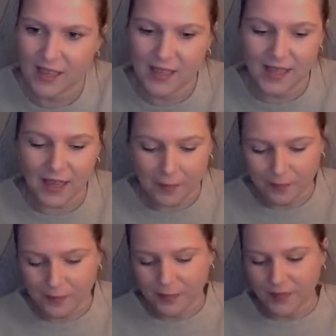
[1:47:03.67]
Yeah.
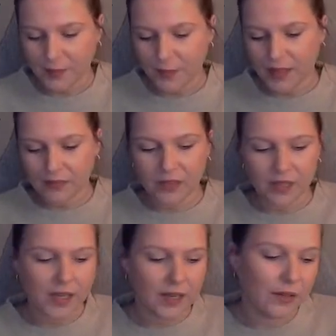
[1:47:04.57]
We have a
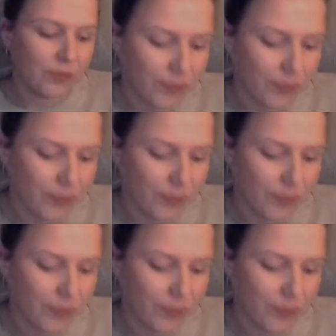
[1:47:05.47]
lot of